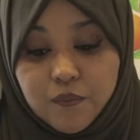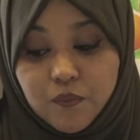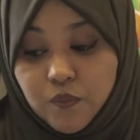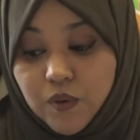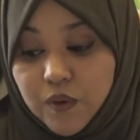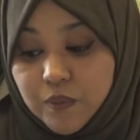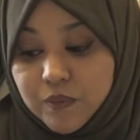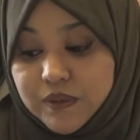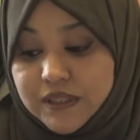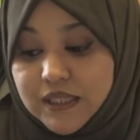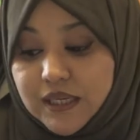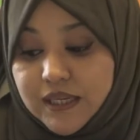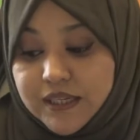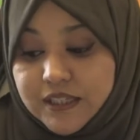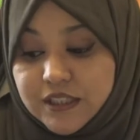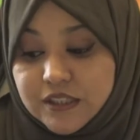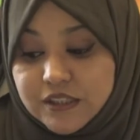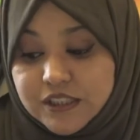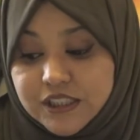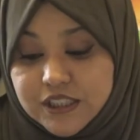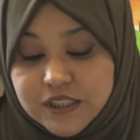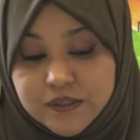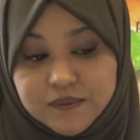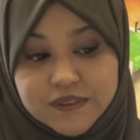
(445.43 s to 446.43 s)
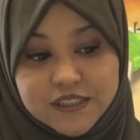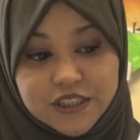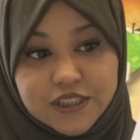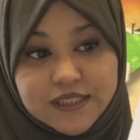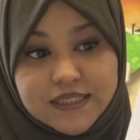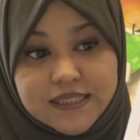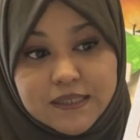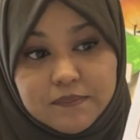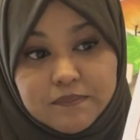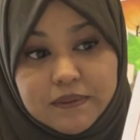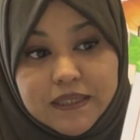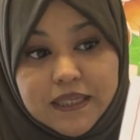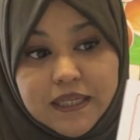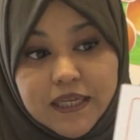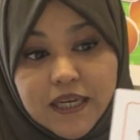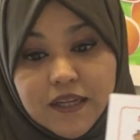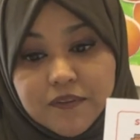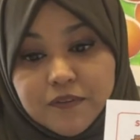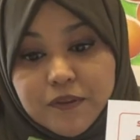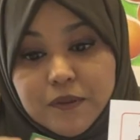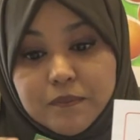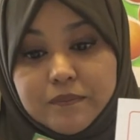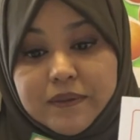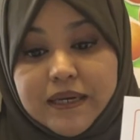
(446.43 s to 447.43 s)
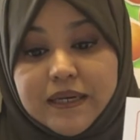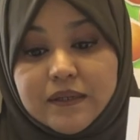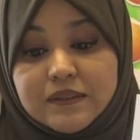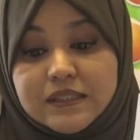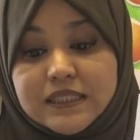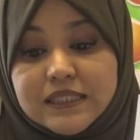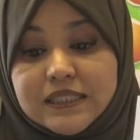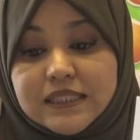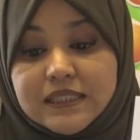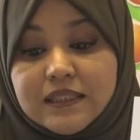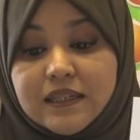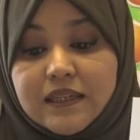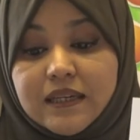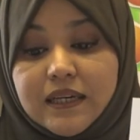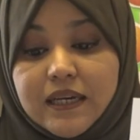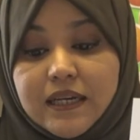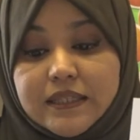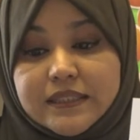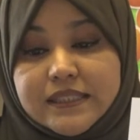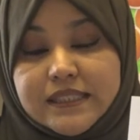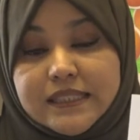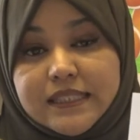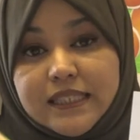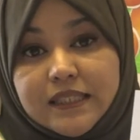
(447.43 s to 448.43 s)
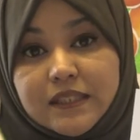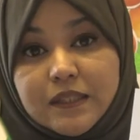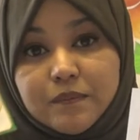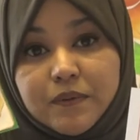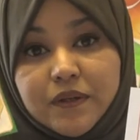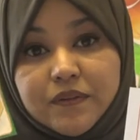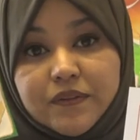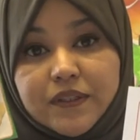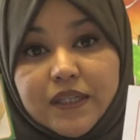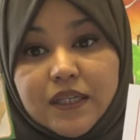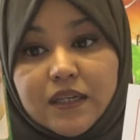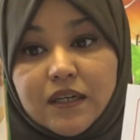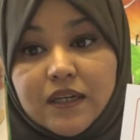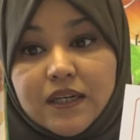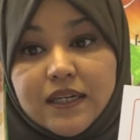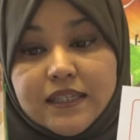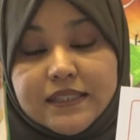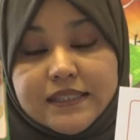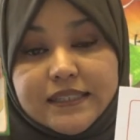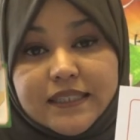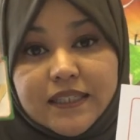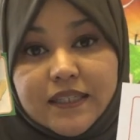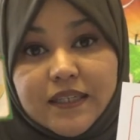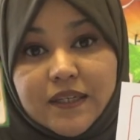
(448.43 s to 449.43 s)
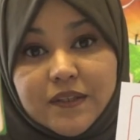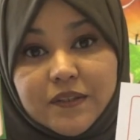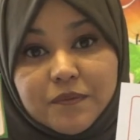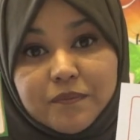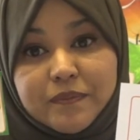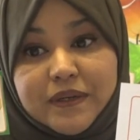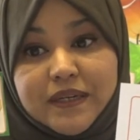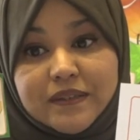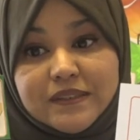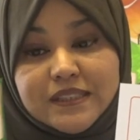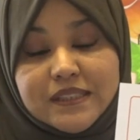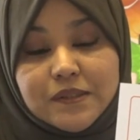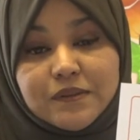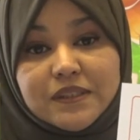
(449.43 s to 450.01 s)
What we'd like you to do is just simply cut them out and stick them on the card and cut them out.